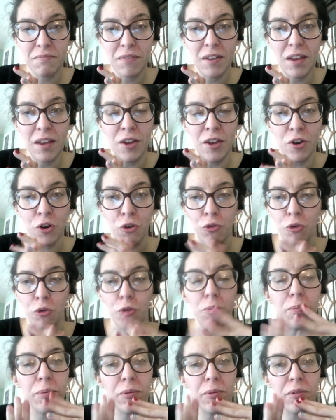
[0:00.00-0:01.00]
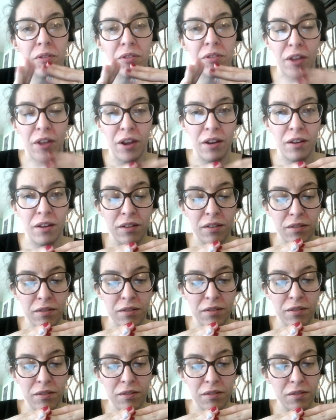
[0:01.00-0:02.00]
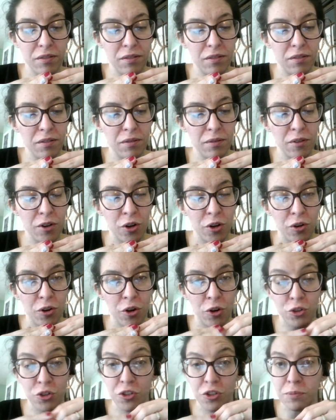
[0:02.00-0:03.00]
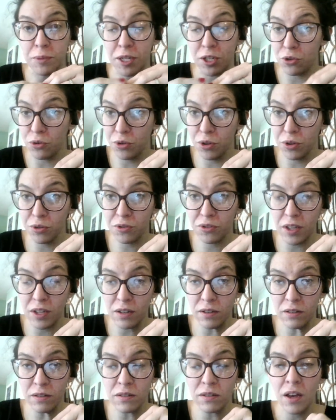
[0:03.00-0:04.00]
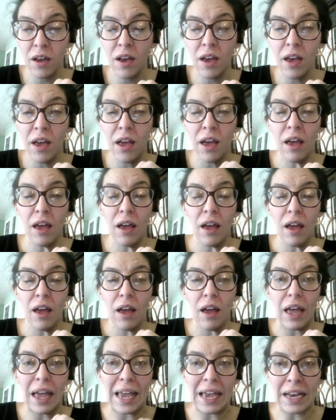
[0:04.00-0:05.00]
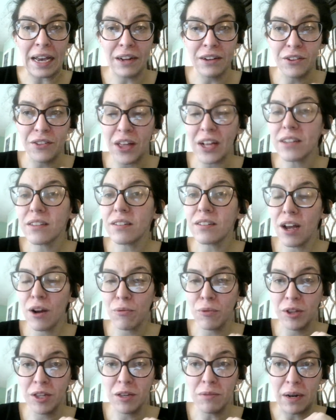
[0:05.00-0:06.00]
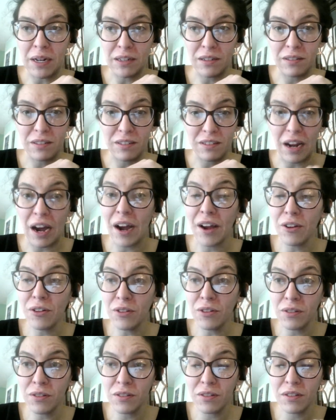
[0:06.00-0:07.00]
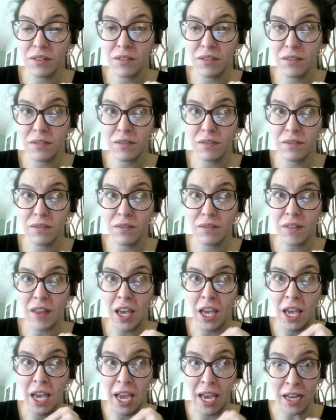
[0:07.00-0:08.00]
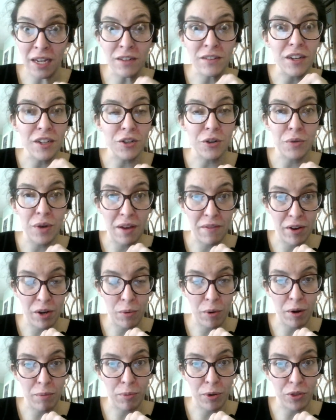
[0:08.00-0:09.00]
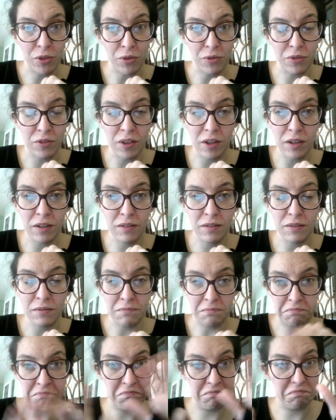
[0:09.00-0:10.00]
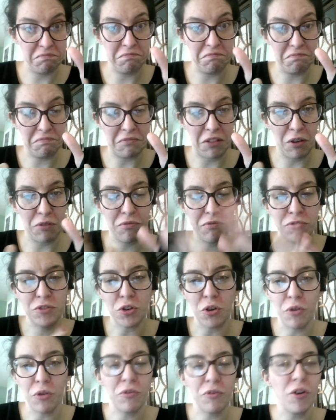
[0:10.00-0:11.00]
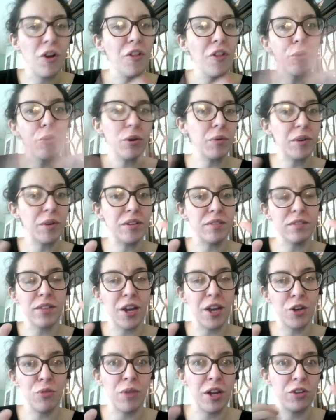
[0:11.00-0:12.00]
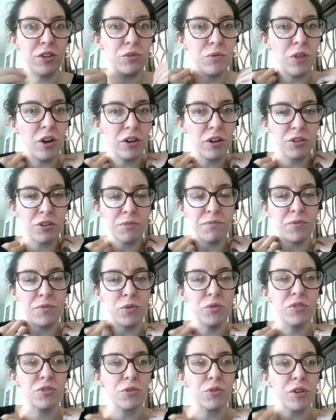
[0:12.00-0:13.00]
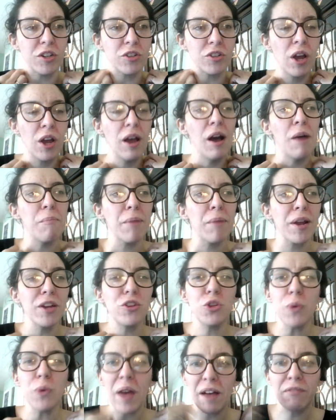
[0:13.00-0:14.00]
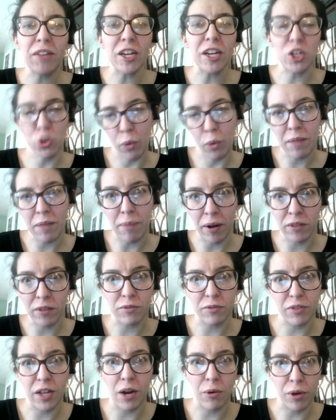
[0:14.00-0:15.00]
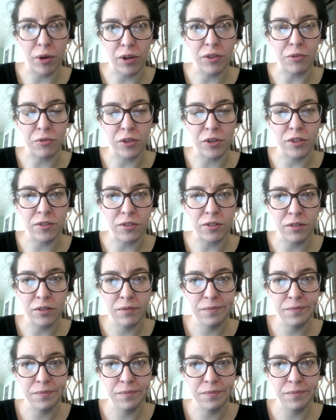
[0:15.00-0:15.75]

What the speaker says: in a group that urges me to do those things, and that's not really my style, and I don't have anywhere to put those things. So for all three reasons, I do not do long-term food storage, but I do have like 20 pounds of flour in the freezer.